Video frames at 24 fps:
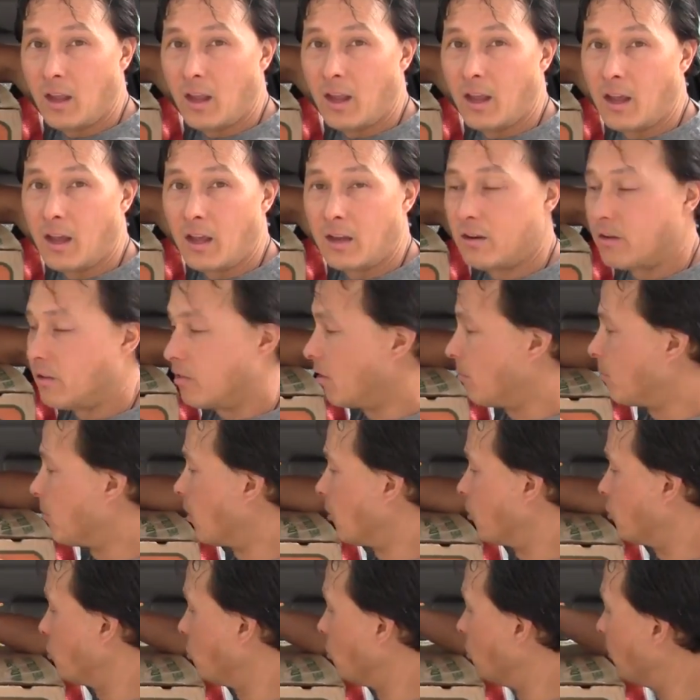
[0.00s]
And the
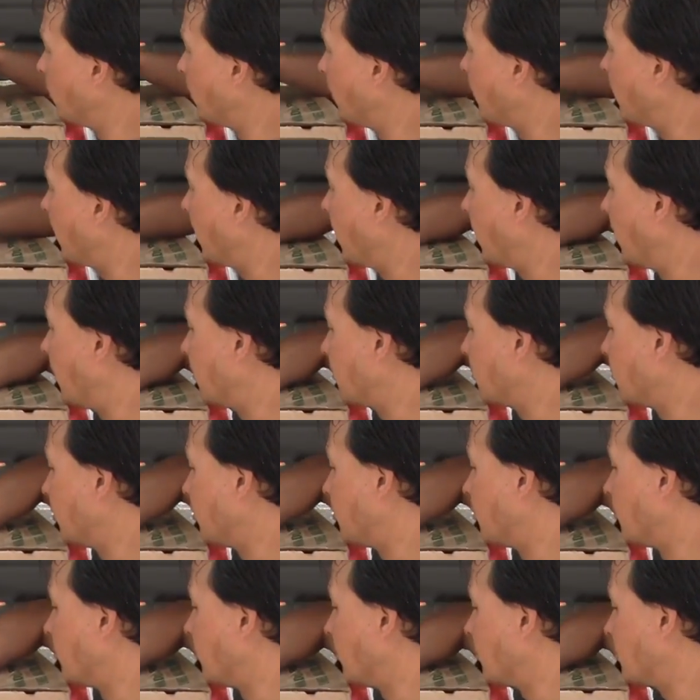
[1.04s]
Maradol papayas,
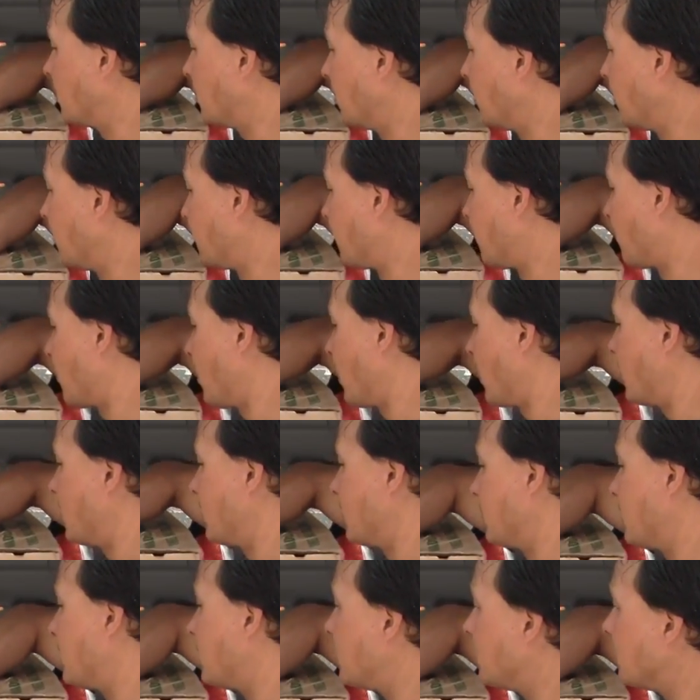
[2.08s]
which is this uh,
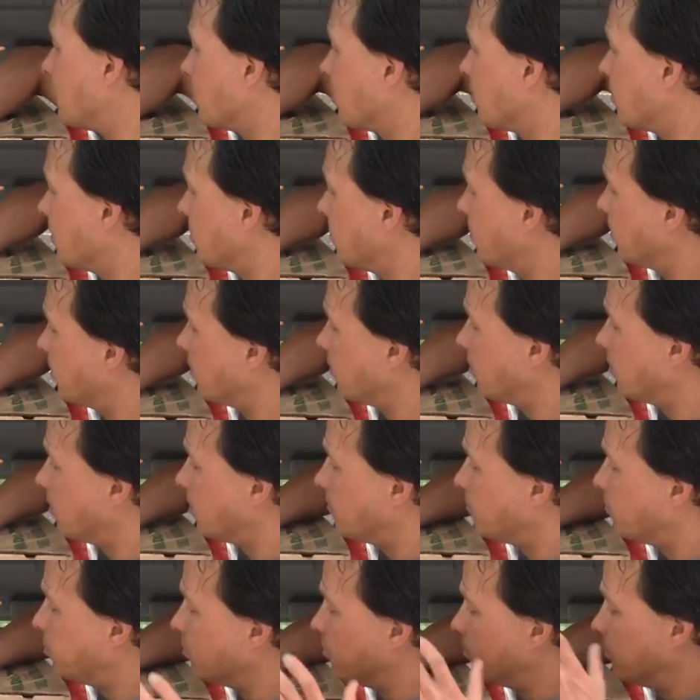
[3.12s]
variety here, let me go
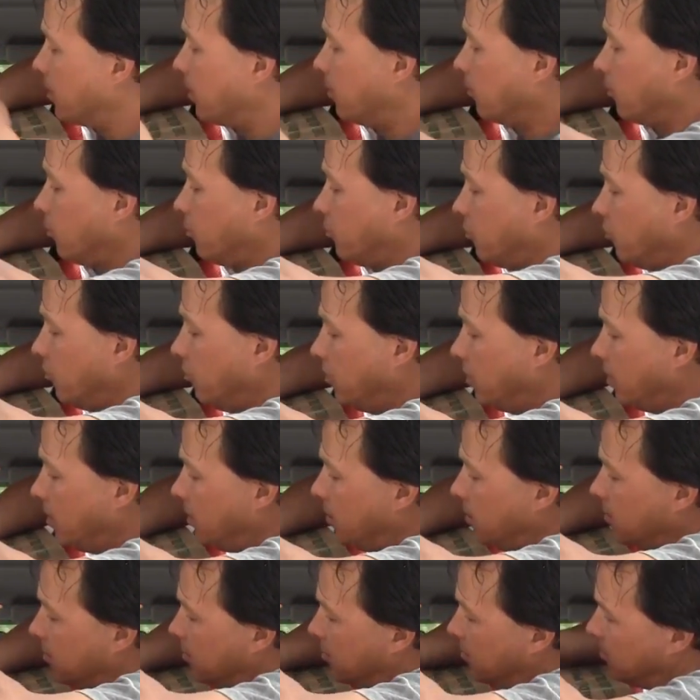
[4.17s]
ahead and pull one out to show you
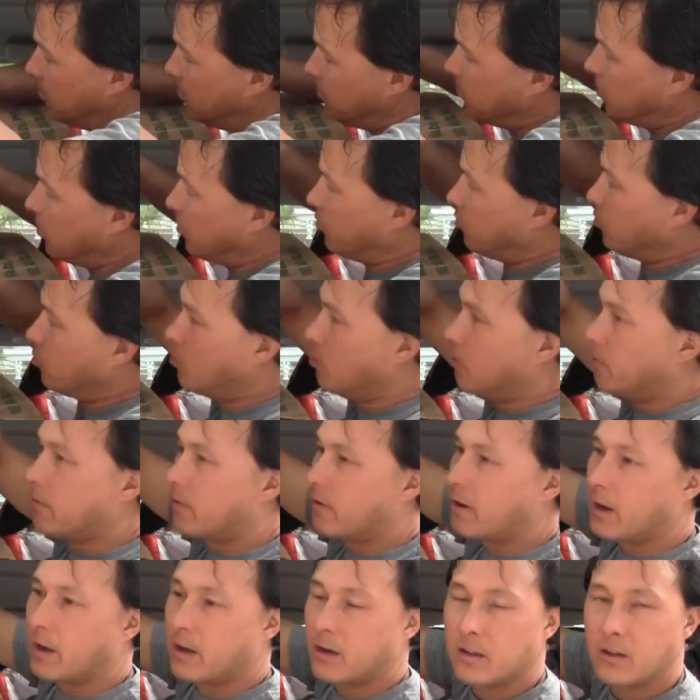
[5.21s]
guys. Maradol
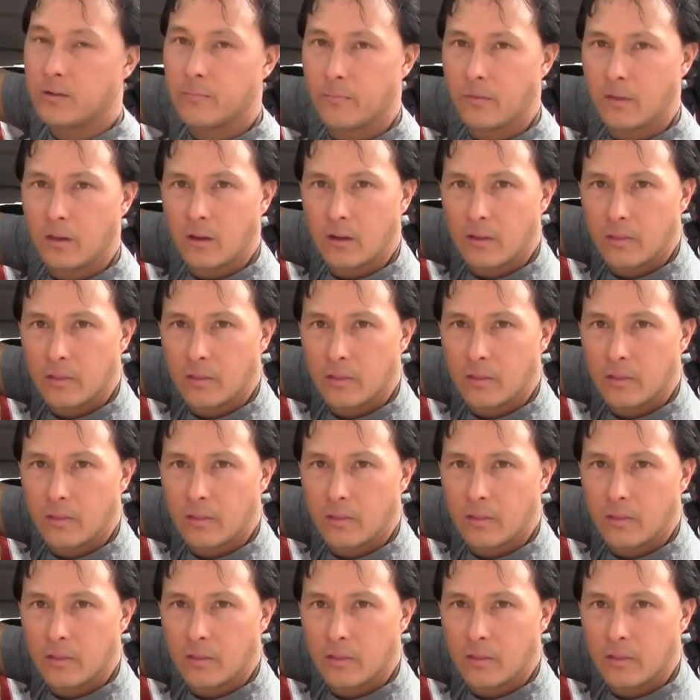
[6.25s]
variety.